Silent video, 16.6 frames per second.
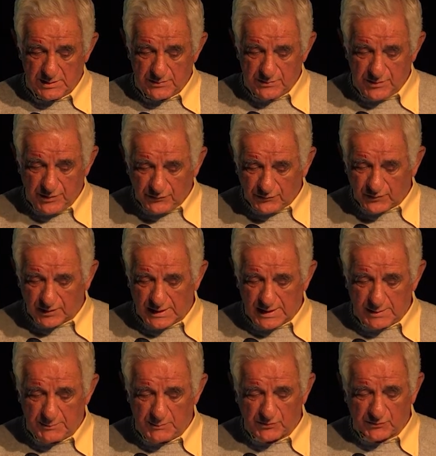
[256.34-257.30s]
This
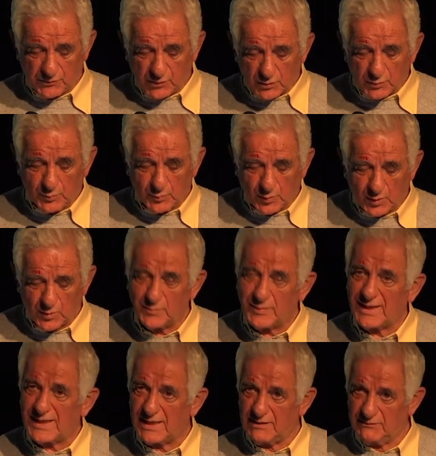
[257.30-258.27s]
claim is not borne
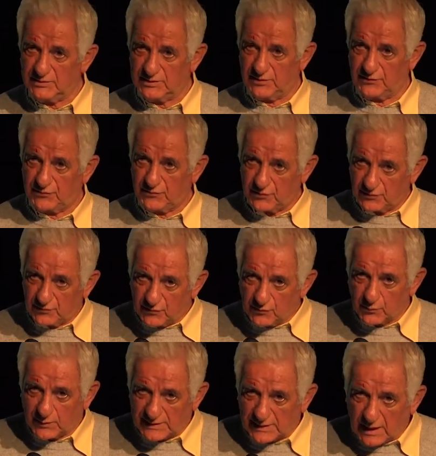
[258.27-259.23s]
by evidence. This
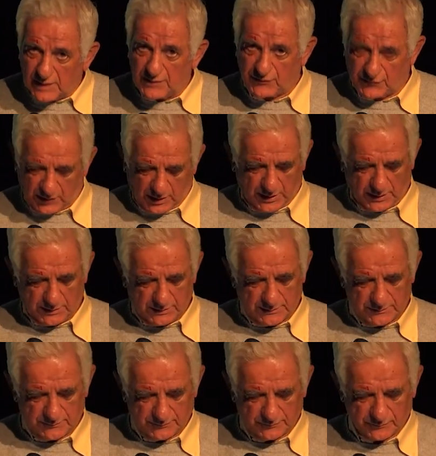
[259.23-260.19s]
is what I say.
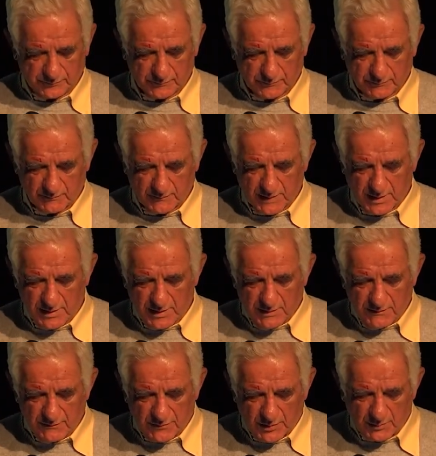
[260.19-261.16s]

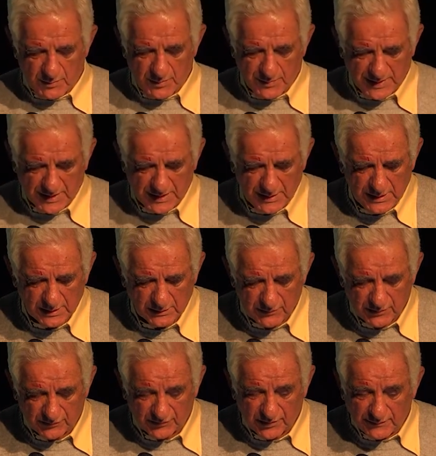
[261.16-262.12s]
From the beginning of
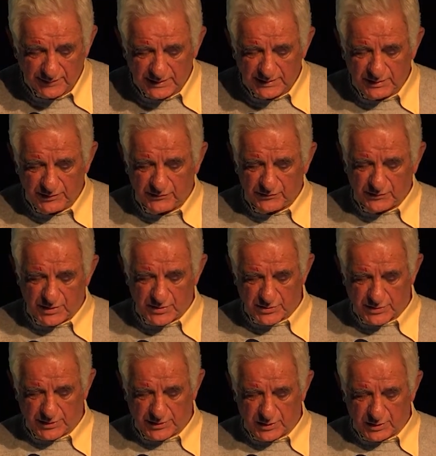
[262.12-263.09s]
the 17th
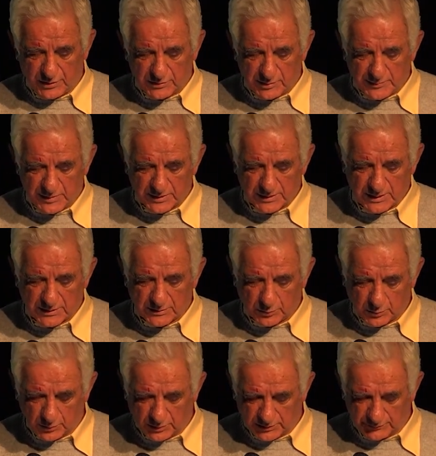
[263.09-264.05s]
century, Ottoman
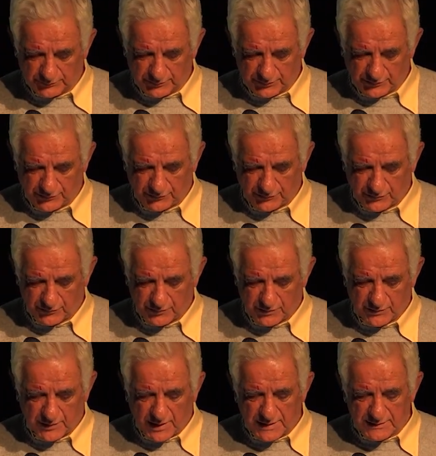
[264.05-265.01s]
cartographers
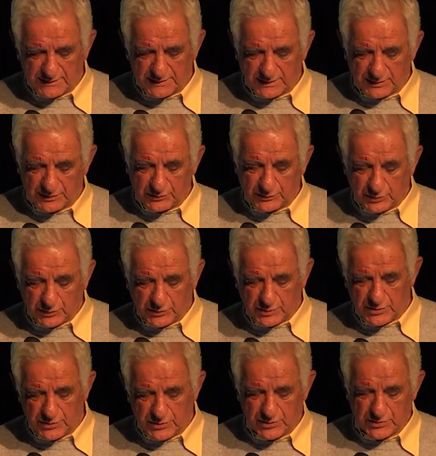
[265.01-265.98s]
writing in
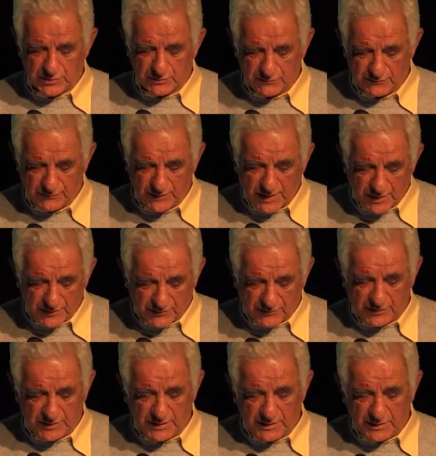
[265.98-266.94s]
Turkish,
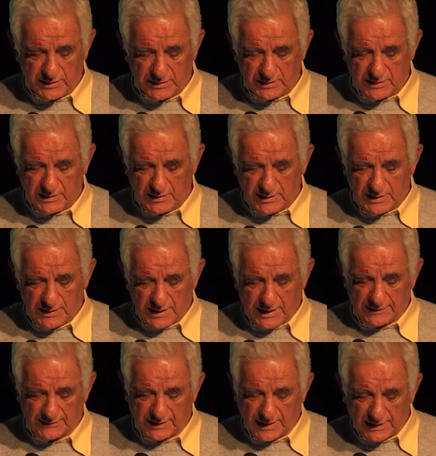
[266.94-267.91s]
Farsi,
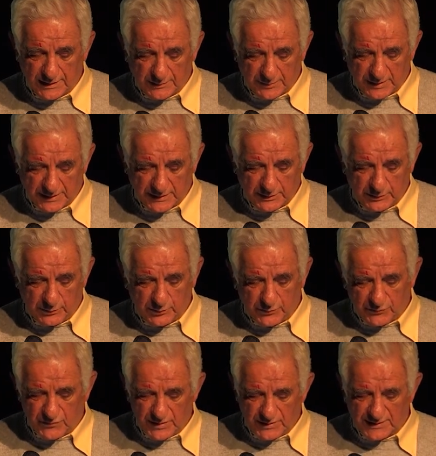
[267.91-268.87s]
and Arabic
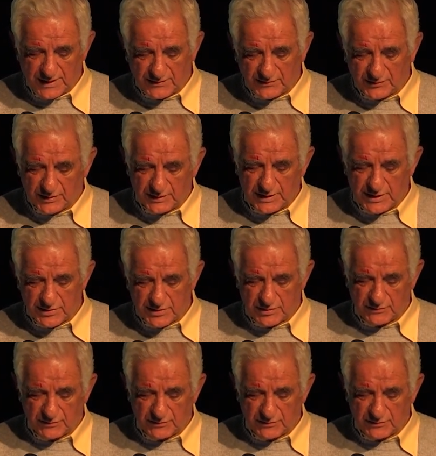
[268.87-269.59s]
used the designation